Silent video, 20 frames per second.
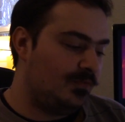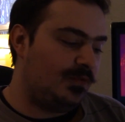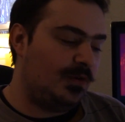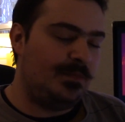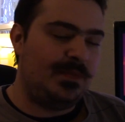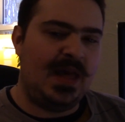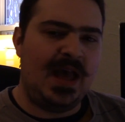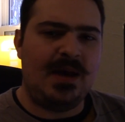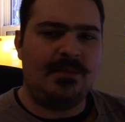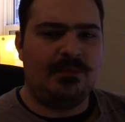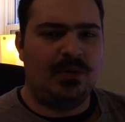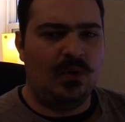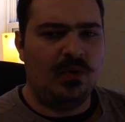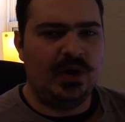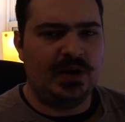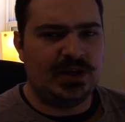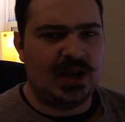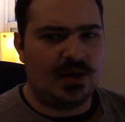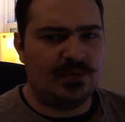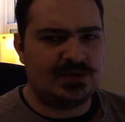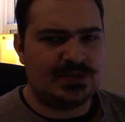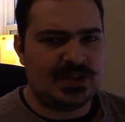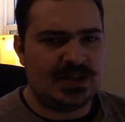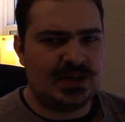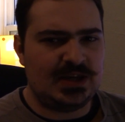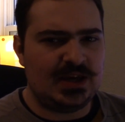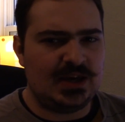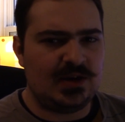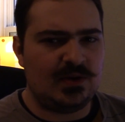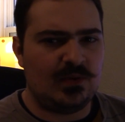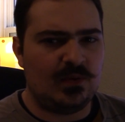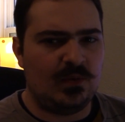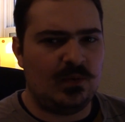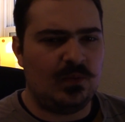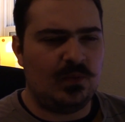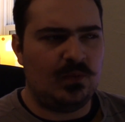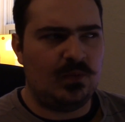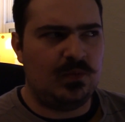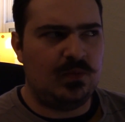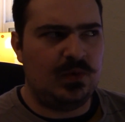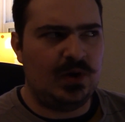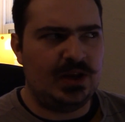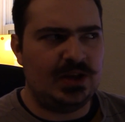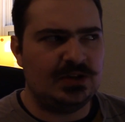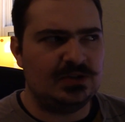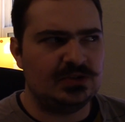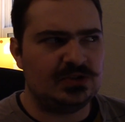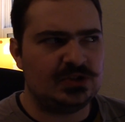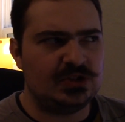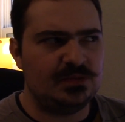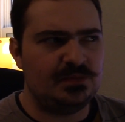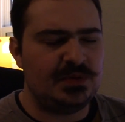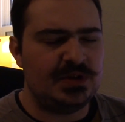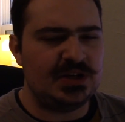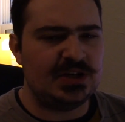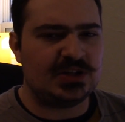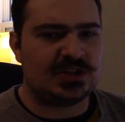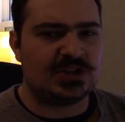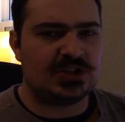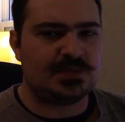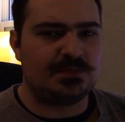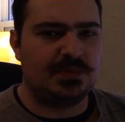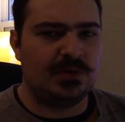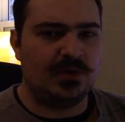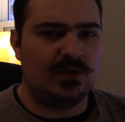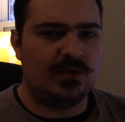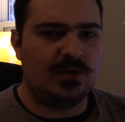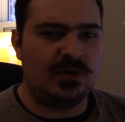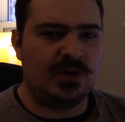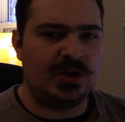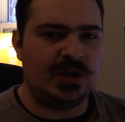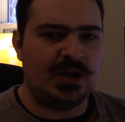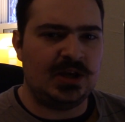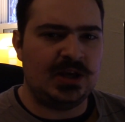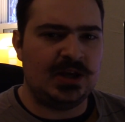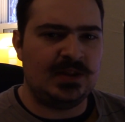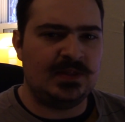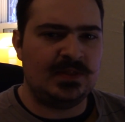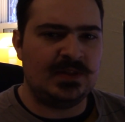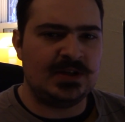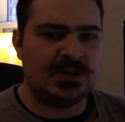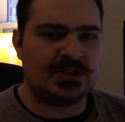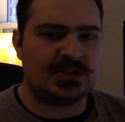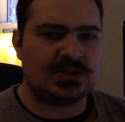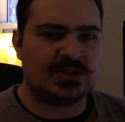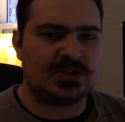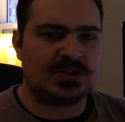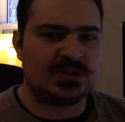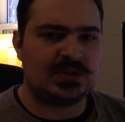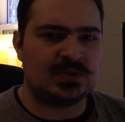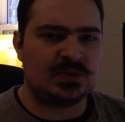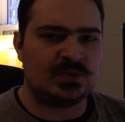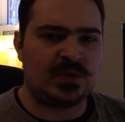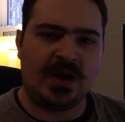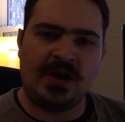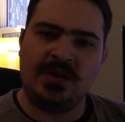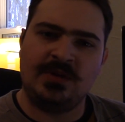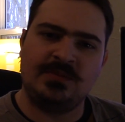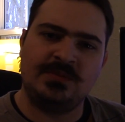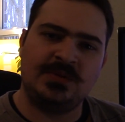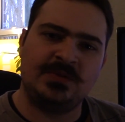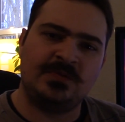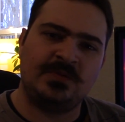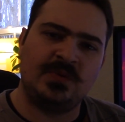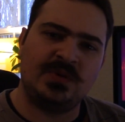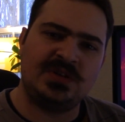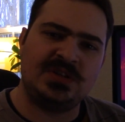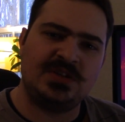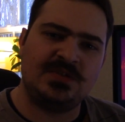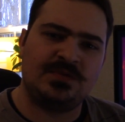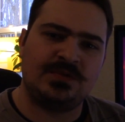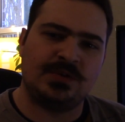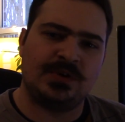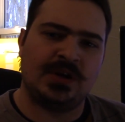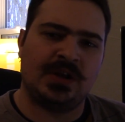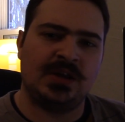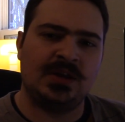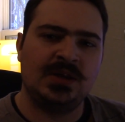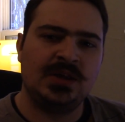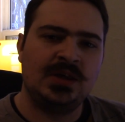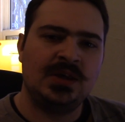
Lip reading: From that point, I was thinking, what else could be explored in this realm of what-ifery?